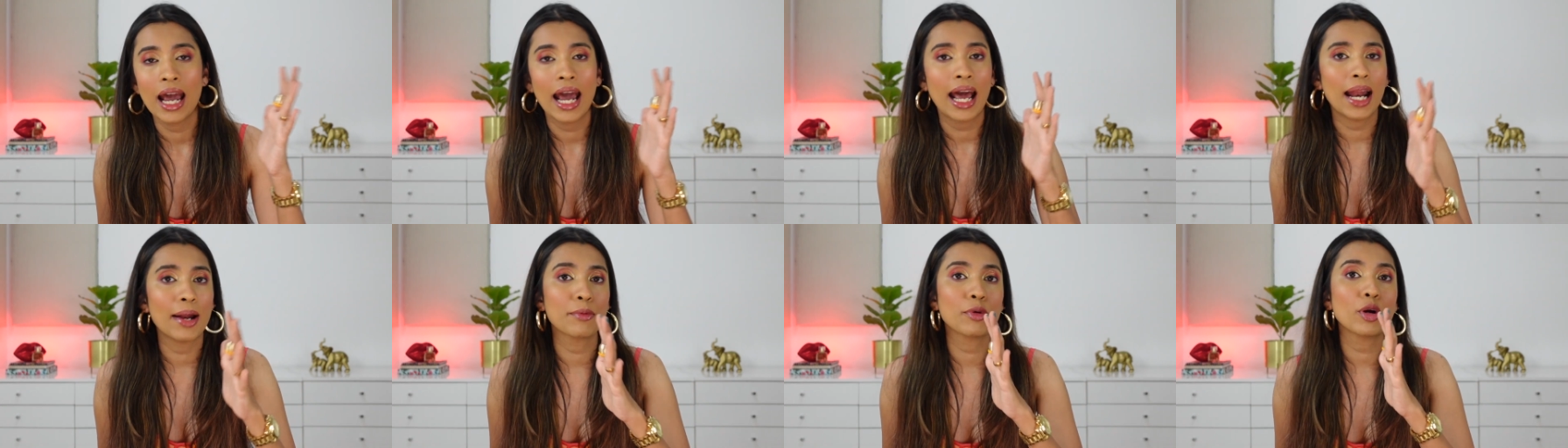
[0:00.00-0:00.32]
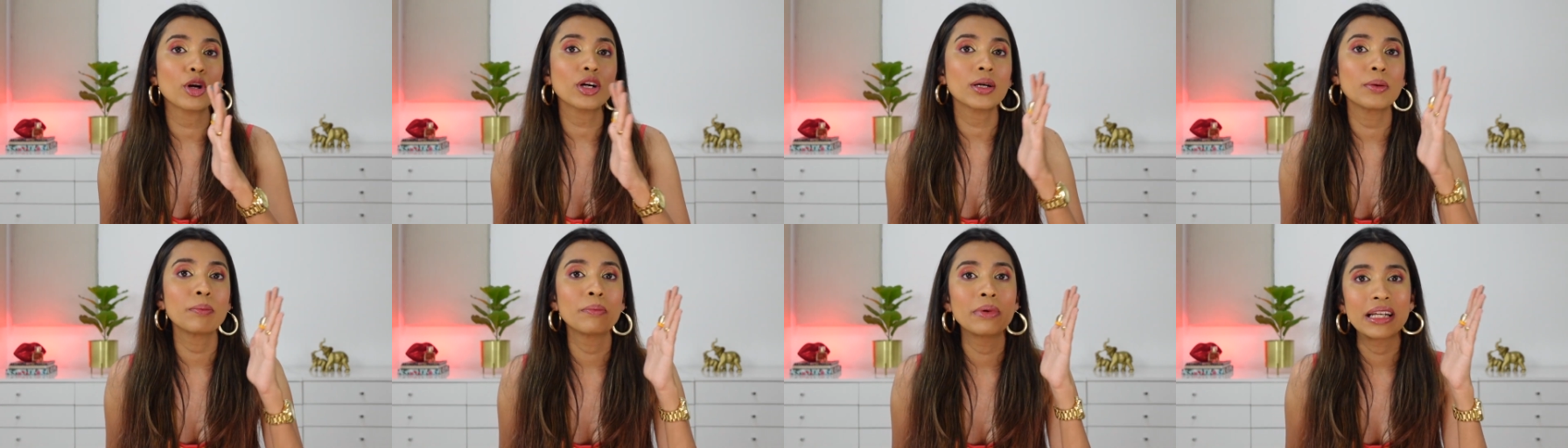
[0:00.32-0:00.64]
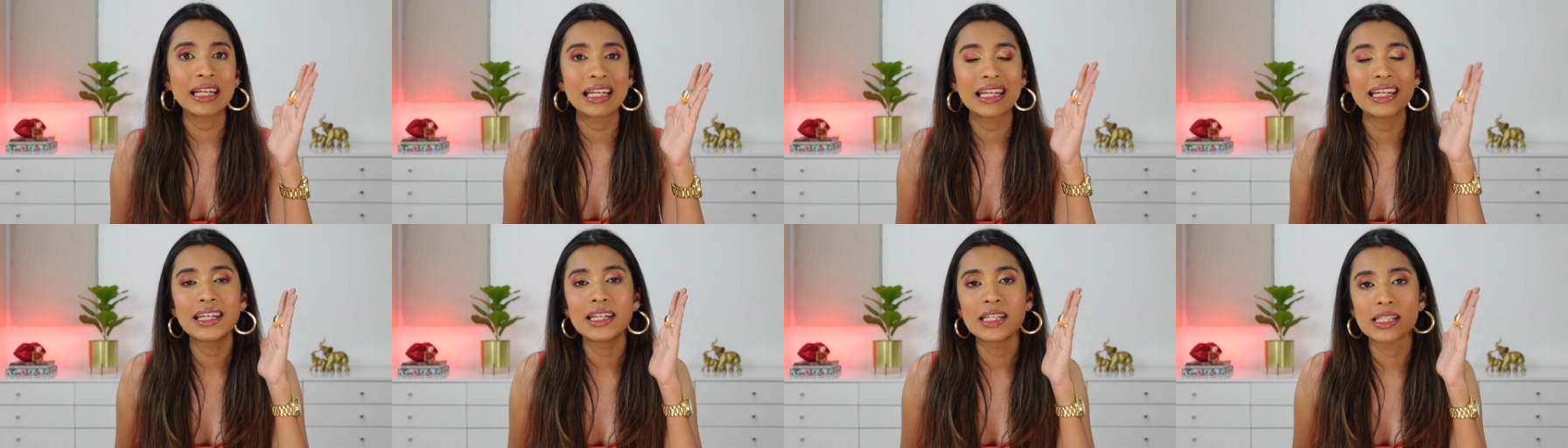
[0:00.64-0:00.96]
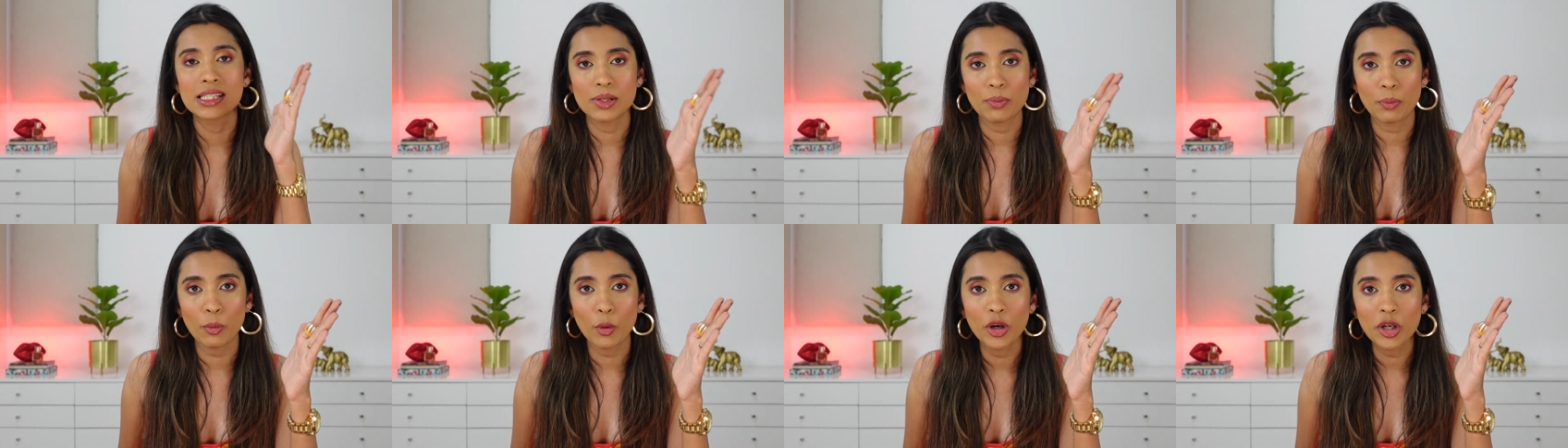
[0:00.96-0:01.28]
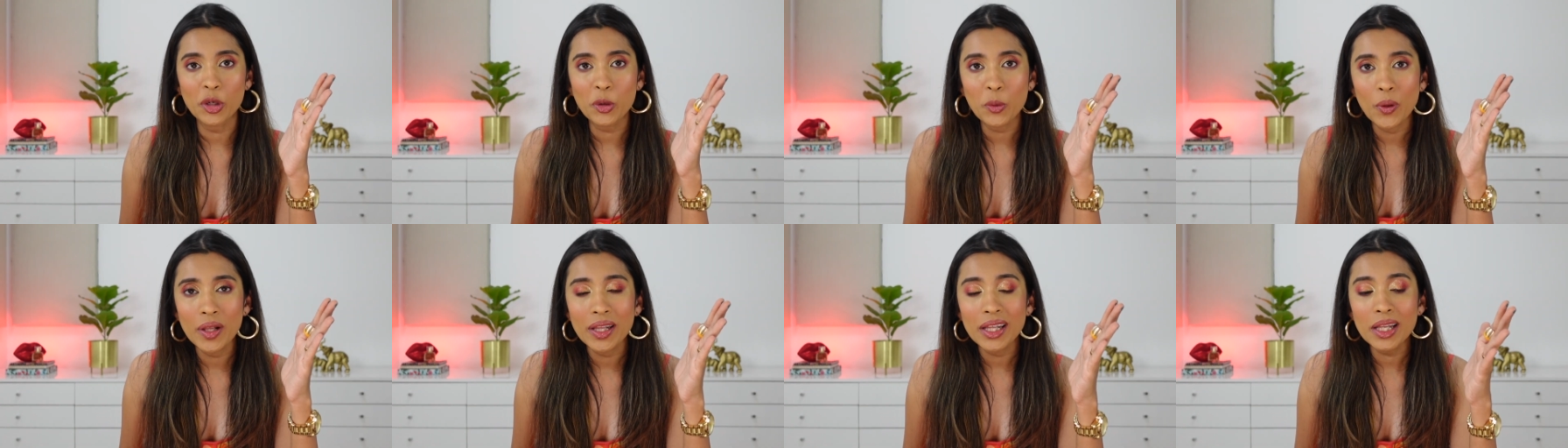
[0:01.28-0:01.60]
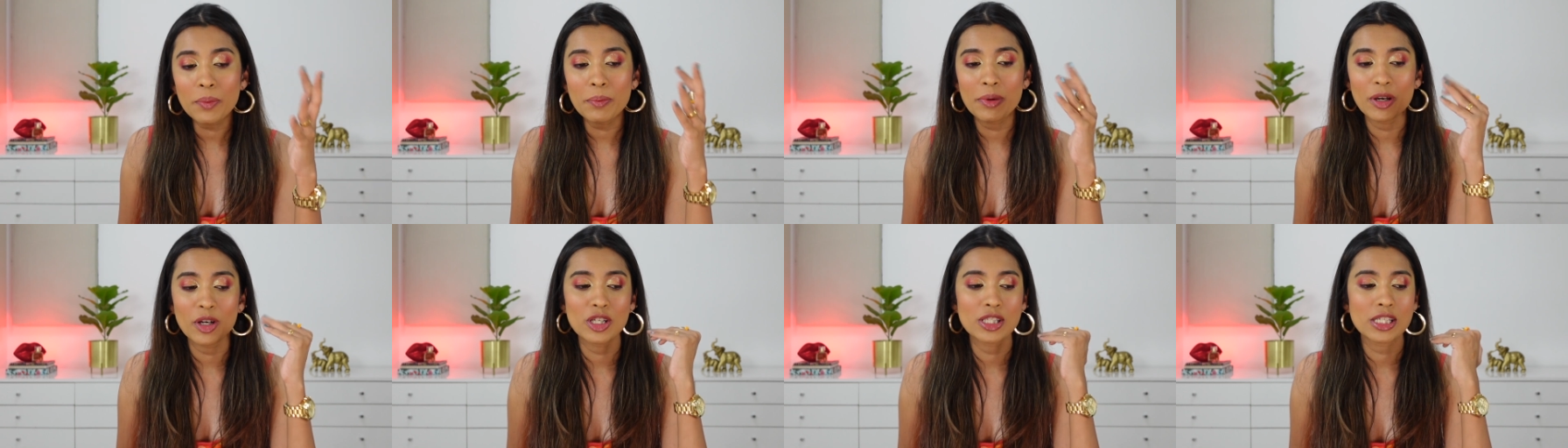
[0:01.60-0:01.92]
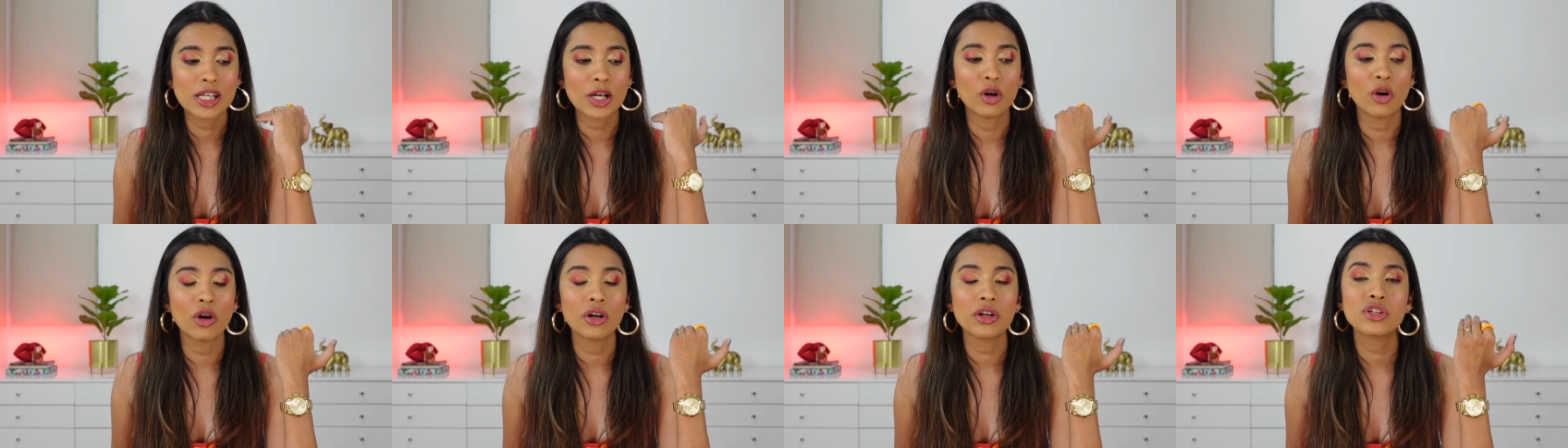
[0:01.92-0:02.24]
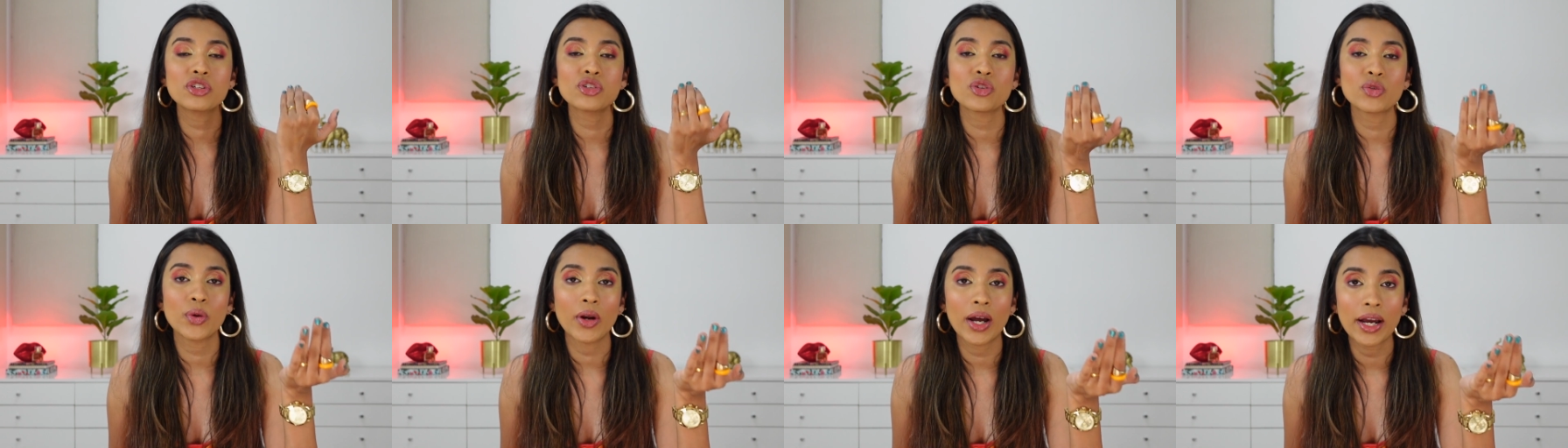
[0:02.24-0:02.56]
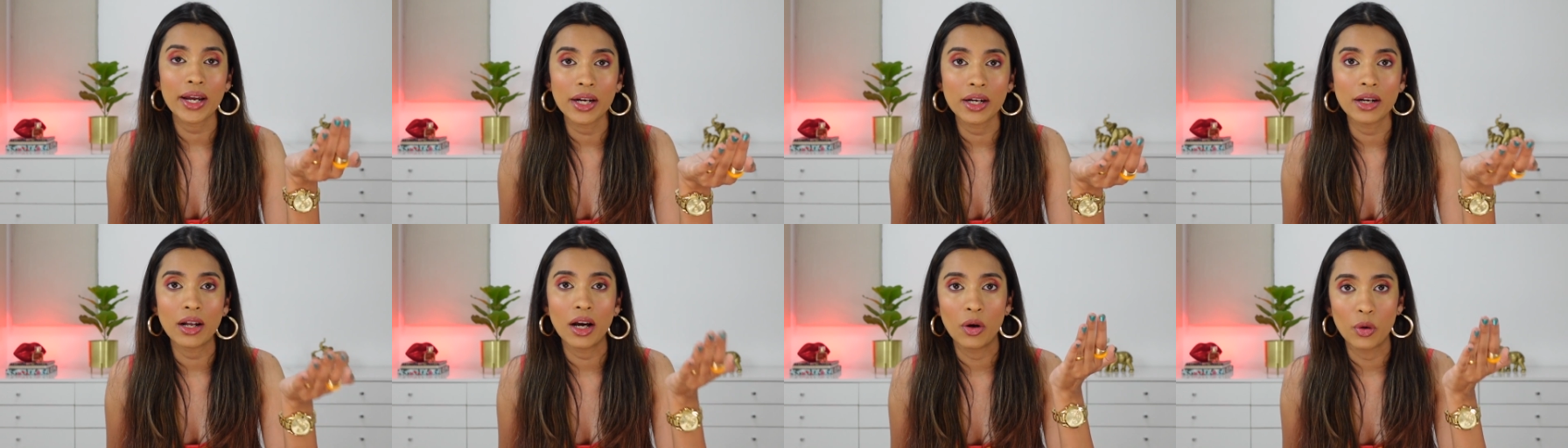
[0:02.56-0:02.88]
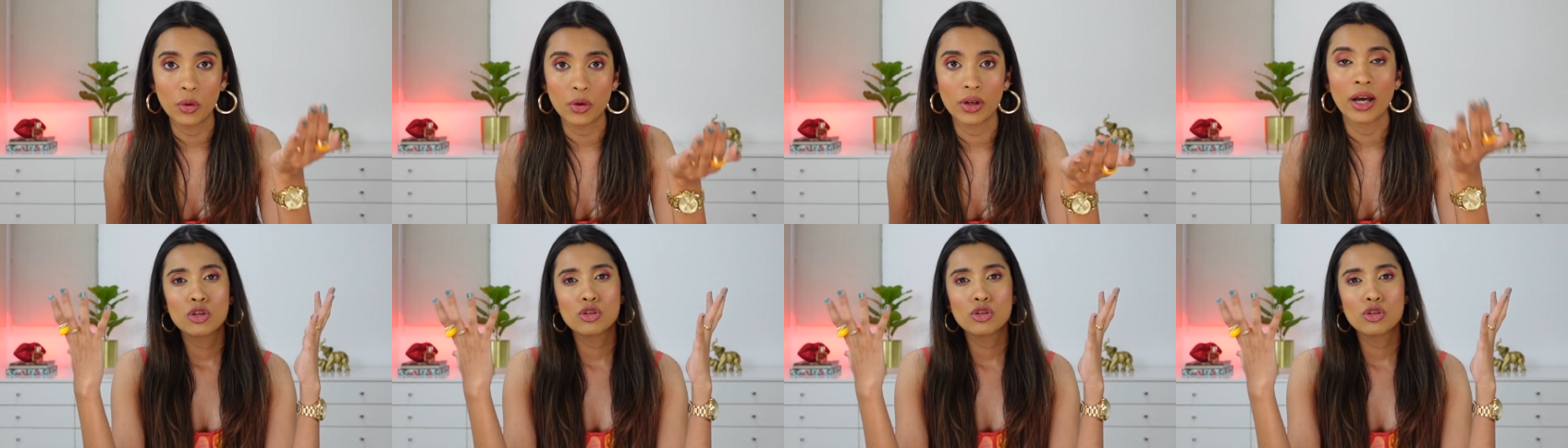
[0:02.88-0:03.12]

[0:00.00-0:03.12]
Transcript: and I'm not completely disappointed with it because I got to try it out.